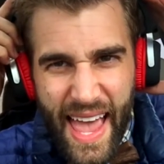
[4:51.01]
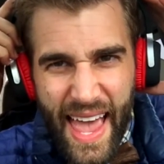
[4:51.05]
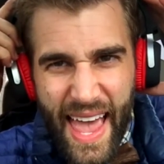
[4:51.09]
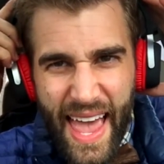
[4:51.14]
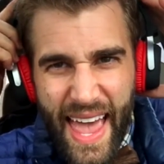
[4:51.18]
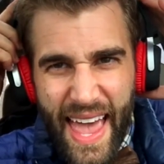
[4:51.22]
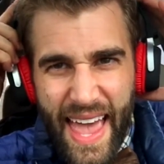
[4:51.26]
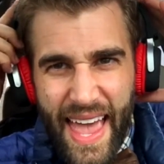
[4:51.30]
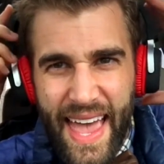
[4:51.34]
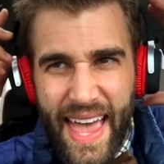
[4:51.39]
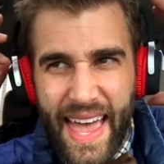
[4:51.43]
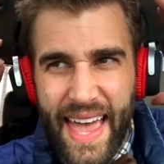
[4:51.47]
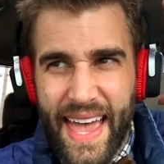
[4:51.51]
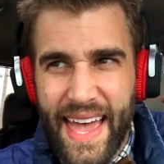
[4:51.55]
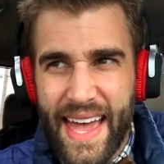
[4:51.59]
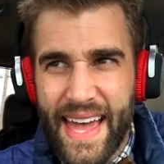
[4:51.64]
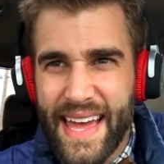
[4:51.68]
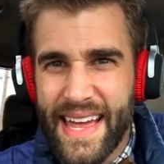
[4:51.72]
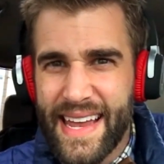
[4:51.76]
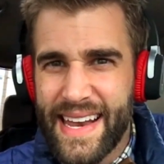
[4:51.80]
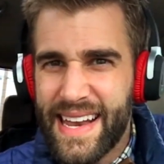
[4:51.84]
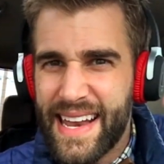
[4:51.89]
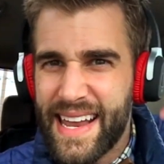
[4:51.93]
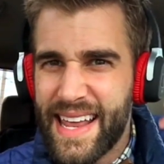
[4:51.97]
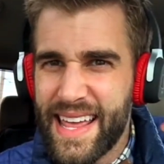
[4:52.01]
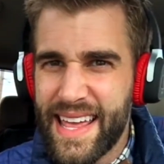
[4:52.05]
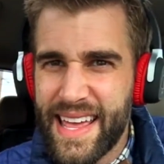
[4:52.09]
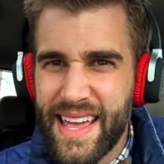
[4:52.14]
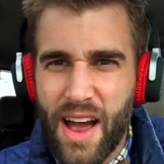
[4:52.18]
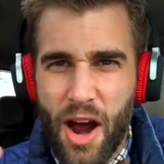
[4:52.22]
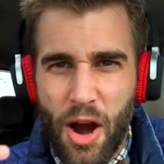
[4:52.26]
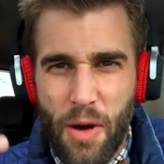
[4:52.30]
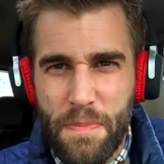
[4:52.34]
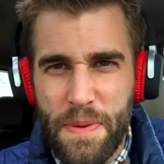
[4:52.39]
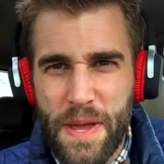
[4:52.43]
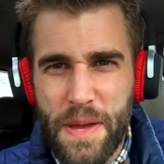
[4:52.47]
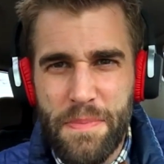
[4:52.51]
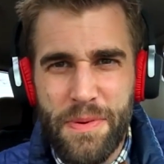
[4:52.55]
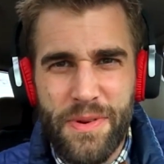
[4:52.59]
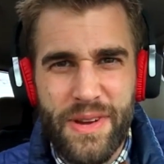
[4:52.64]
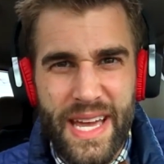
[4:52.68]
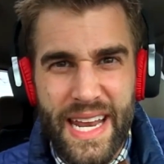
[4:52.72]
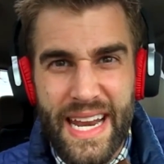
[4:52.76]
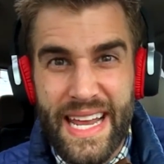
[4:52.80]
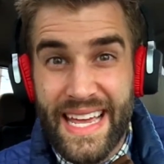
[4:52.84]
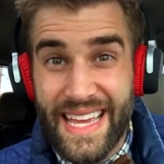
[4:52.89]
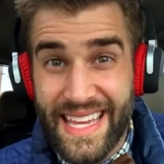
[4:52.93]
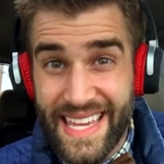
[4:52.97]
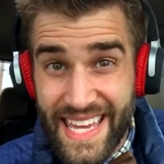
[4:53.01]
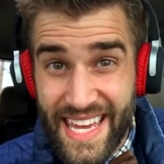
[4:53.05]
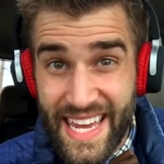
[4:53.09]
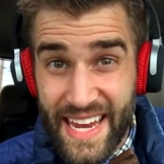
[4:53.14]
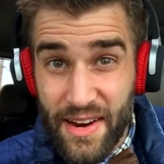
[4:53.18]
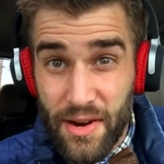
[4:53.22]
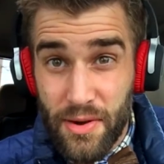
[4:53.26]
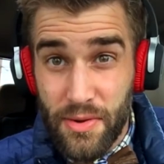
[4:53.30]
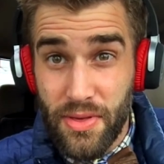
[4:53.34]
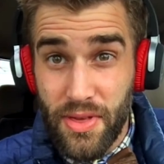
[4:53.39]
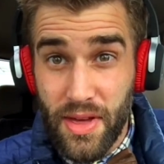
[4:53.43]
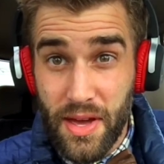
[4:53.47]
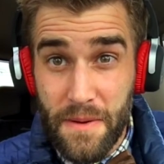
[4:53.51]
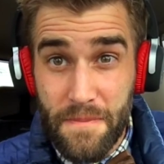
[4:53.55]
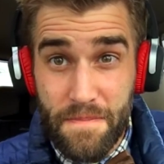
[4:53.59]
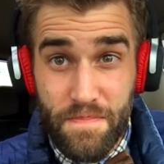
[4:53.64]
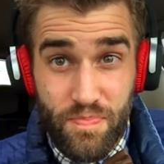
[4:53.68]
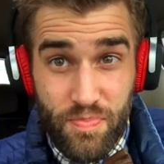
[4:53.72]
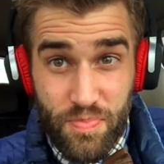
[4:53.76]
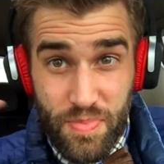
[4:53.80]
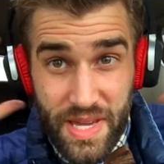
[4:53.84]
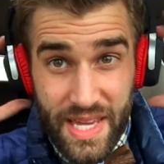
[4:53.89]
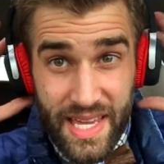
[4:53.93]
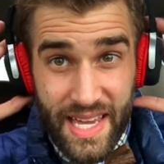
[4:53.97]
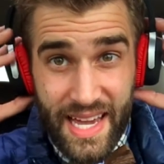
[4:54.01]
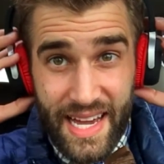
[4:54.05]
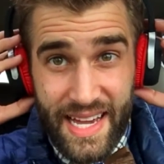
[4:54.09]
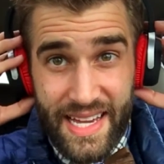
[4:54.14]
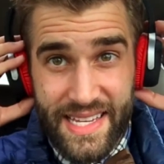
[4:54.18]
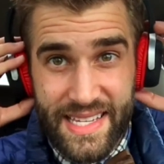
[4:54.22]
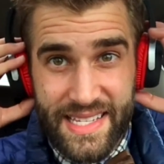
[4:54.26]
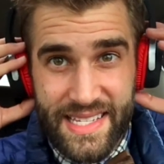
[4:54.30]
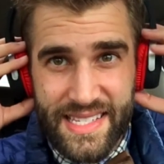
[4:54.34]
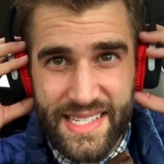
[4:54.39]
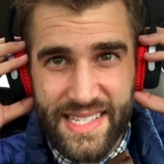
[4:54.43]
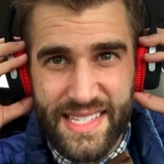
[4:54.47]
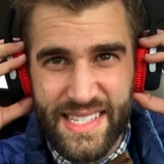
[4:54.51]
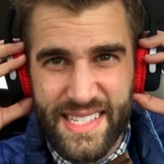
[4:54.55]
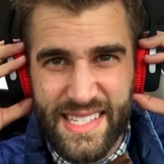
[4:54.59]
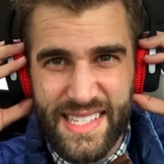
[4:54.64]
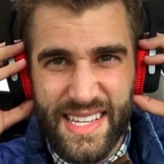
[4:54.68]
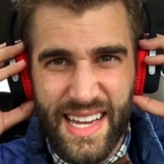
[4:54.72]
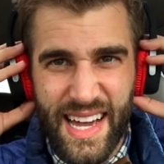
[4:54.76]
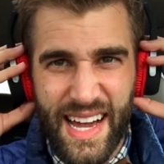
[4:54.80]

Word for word: and are people going to hear them because